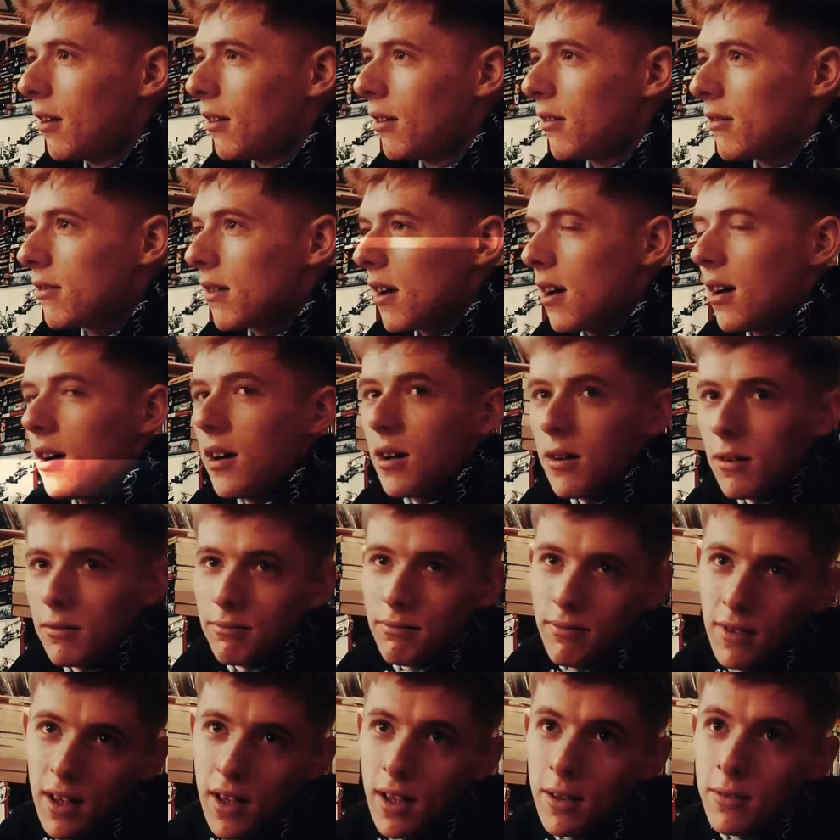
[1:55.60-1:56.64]
I was like,
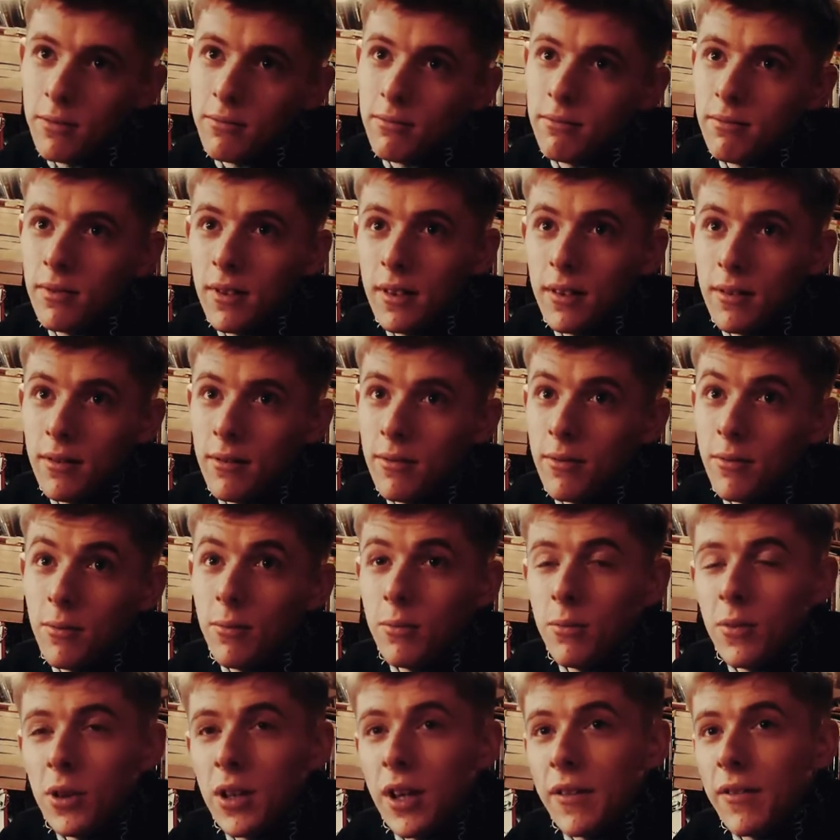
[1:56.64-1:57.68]

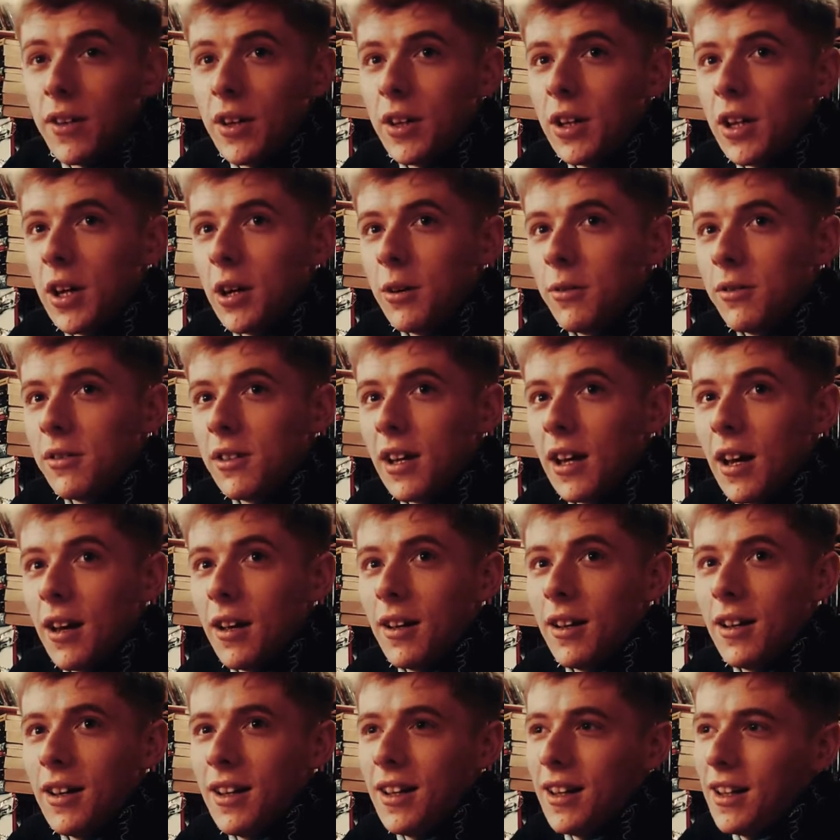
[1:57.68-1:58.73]
we'll give it a go, see
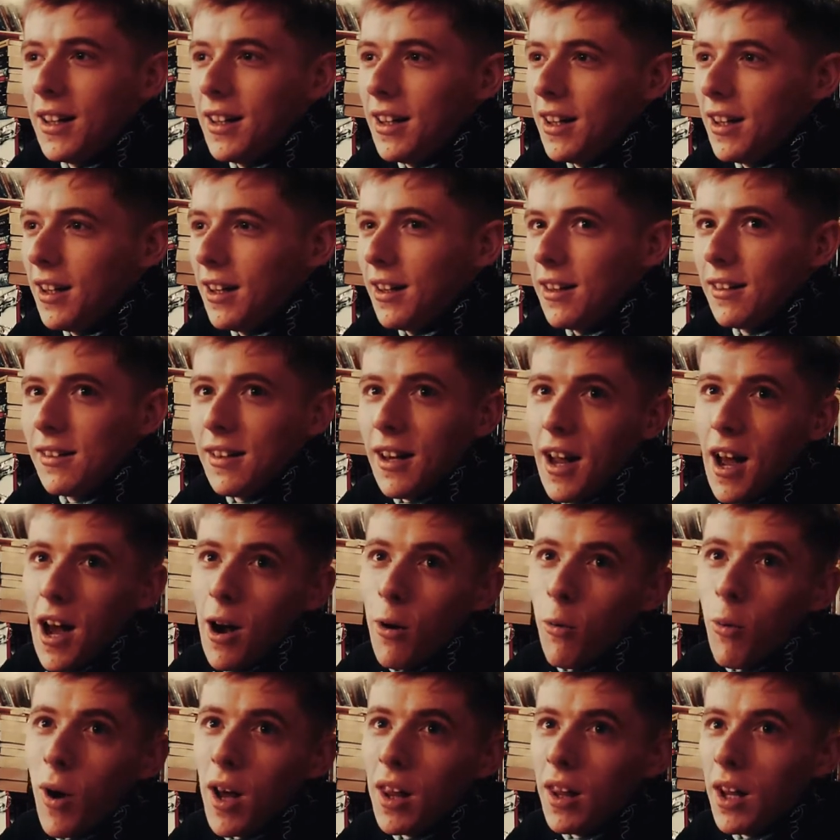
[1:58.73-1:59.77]

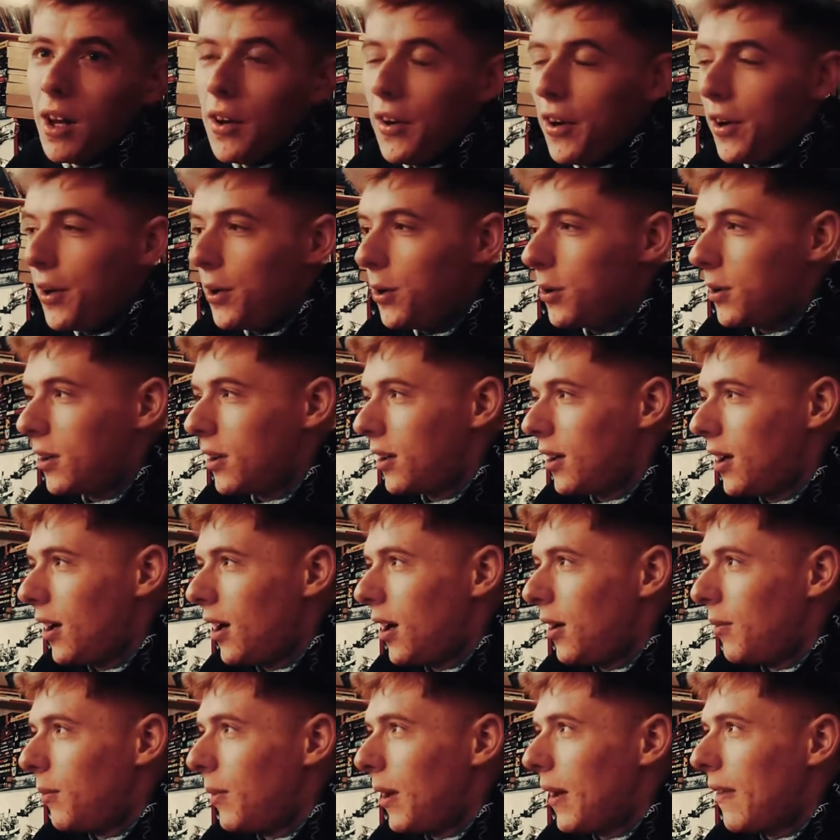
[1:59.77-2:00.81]
how well I do.
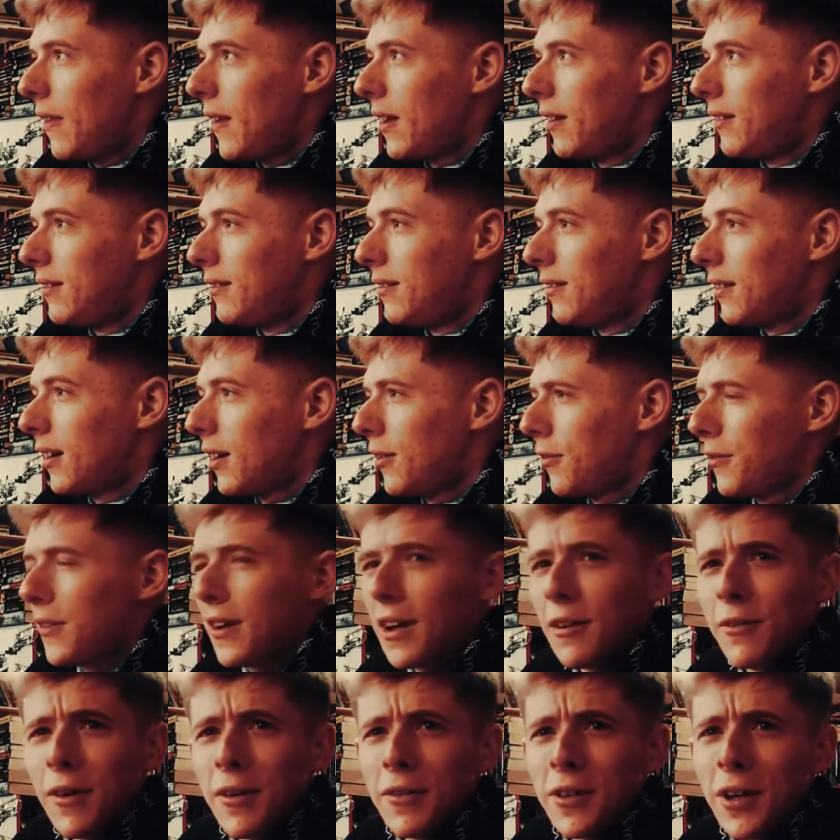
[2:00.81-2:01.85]
And then I don't
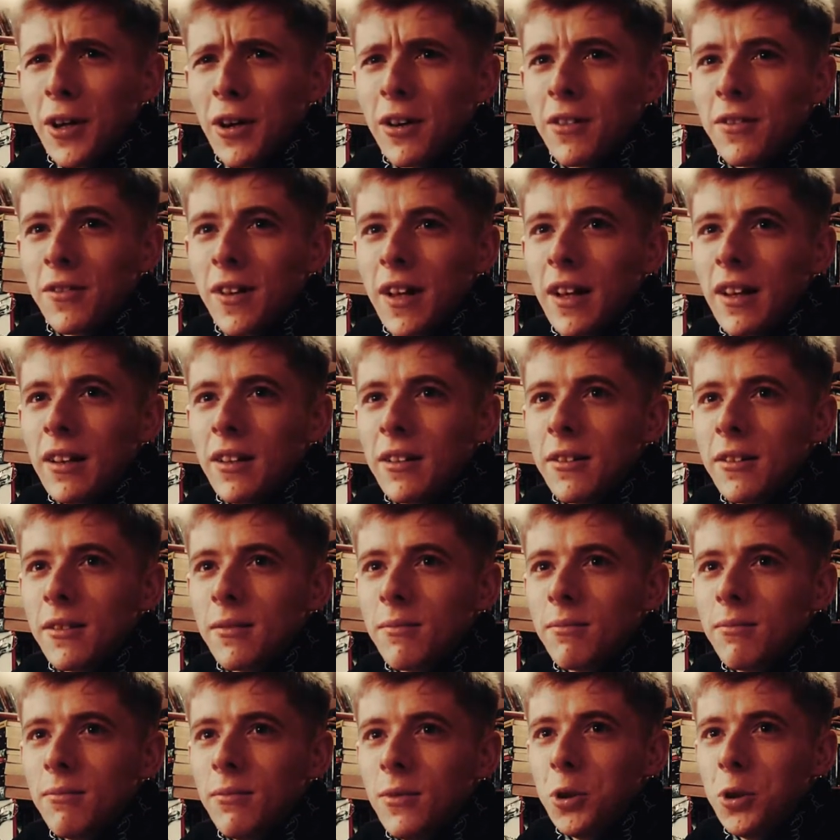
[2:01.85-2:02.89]
think I've ever got a feeling as
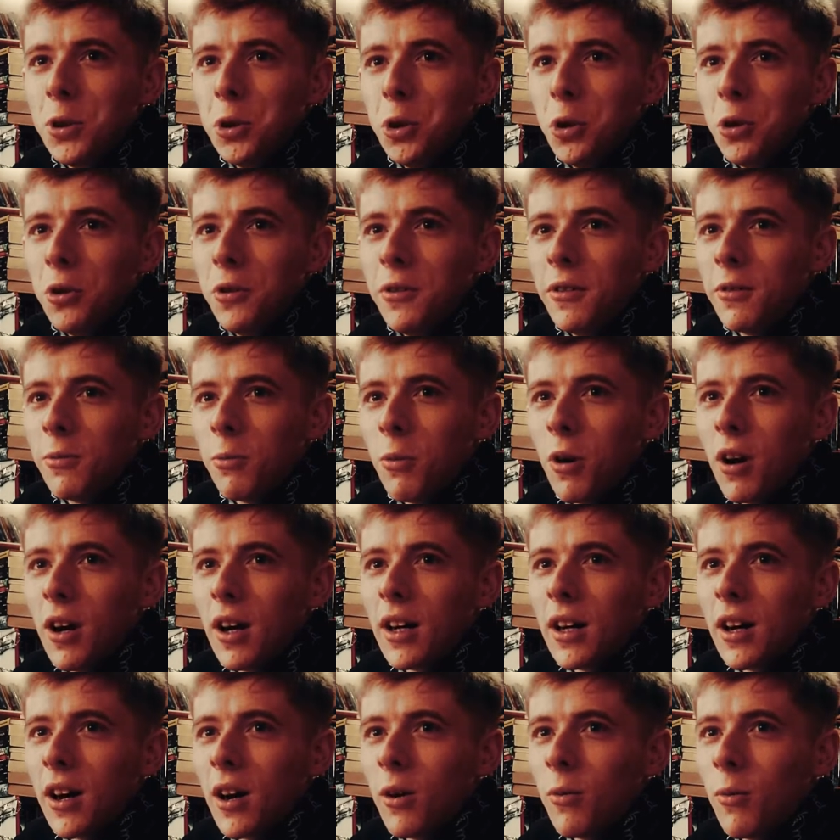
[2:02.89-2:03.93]
good as what
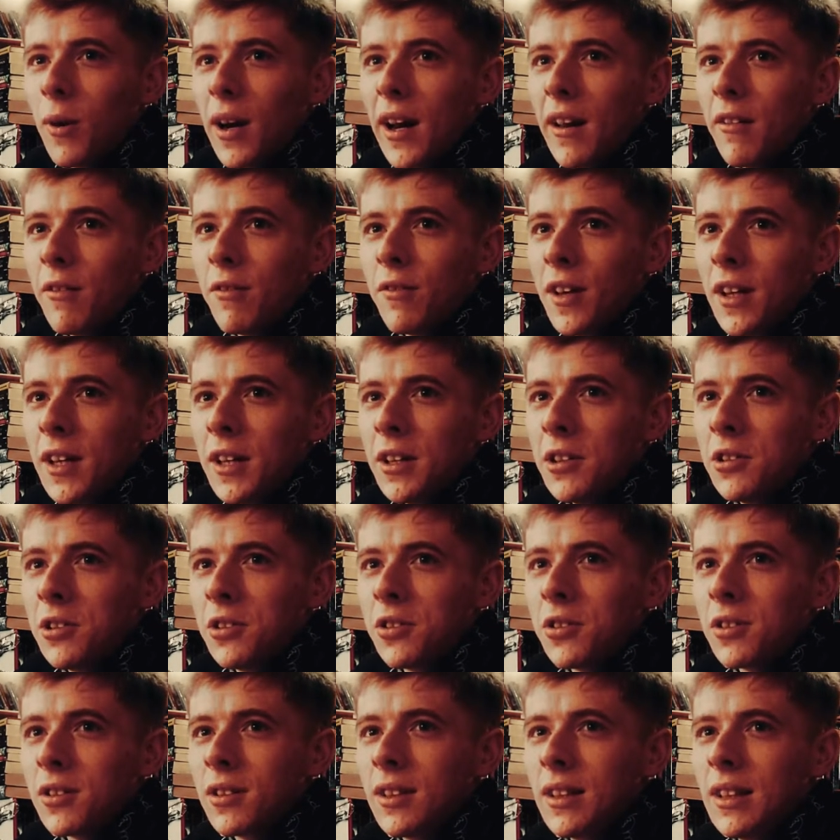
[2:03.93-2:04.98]
I got when it
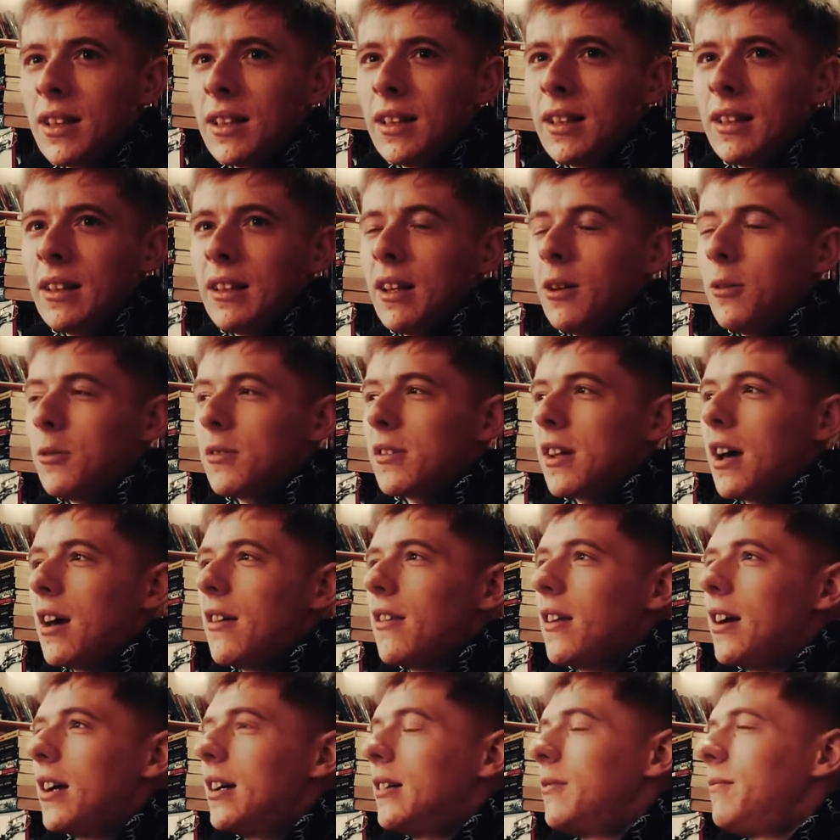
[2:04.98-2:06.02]
finished. It was
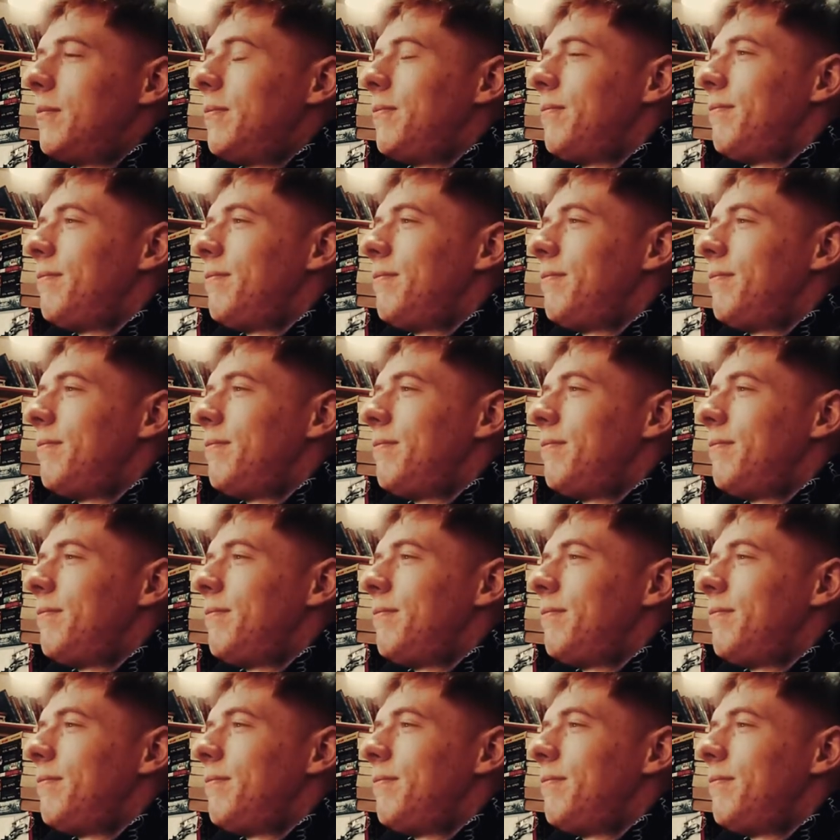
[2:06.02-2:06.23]
like that.